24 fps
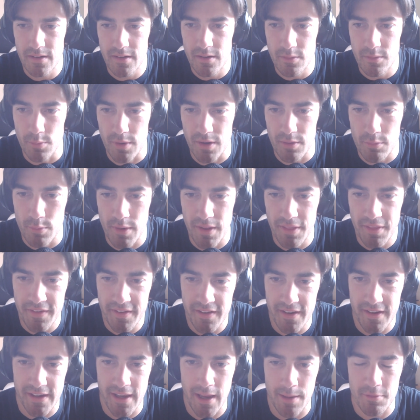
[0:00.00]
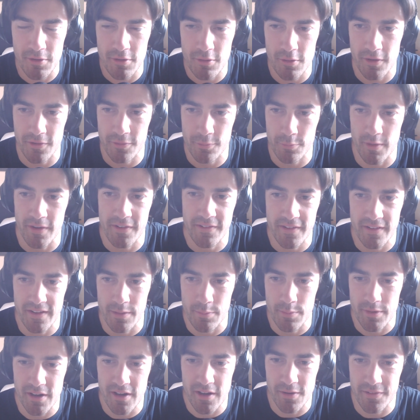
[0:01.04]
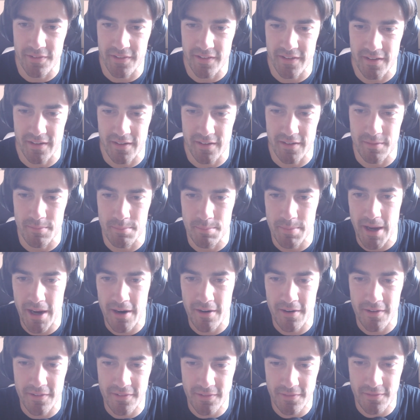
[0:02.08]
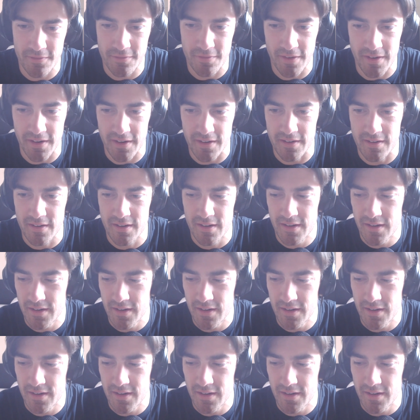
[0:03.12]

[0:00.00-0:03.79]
One, one thing I came across recently when I was in Paris Vi